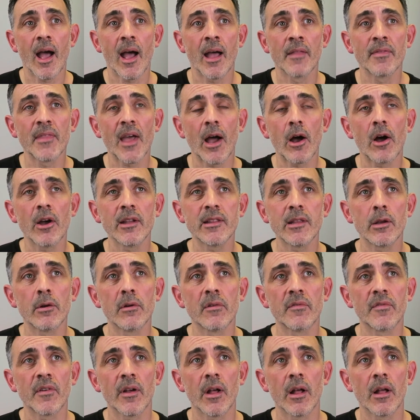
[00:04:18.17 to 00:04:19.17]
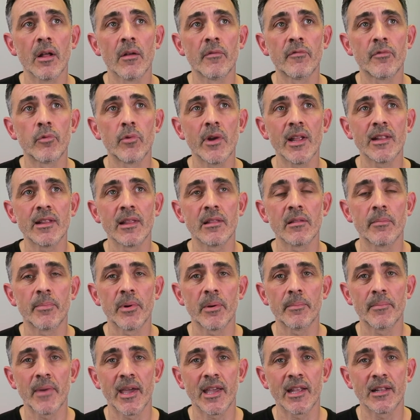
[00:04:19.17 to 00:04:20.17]
And that idea of reading the
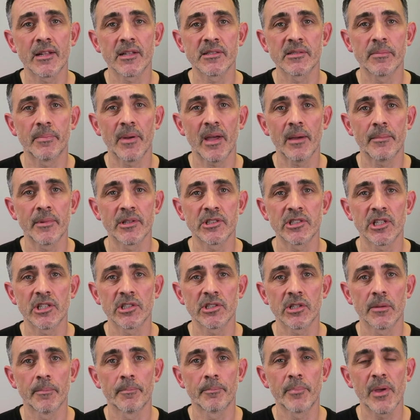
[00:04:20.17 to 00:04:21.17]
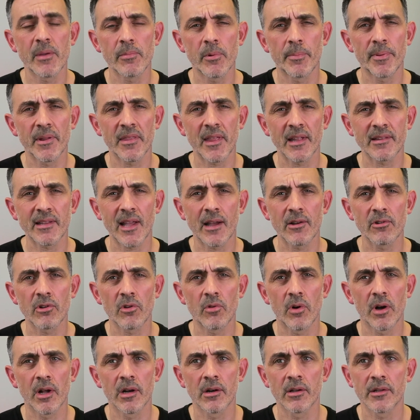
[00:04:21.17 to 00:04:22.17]
book making us a better magician, people put that down
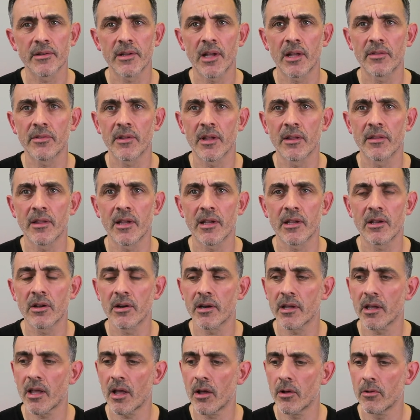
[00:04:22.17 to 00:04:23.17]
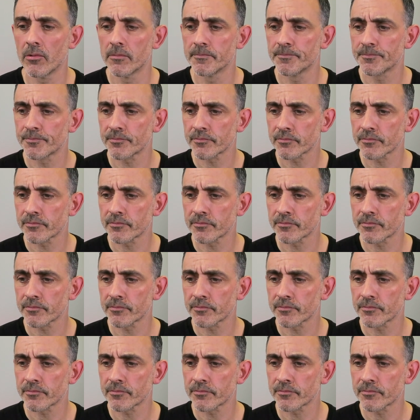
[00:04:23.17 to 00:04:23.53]
quite a lot, don't they? They kind of go,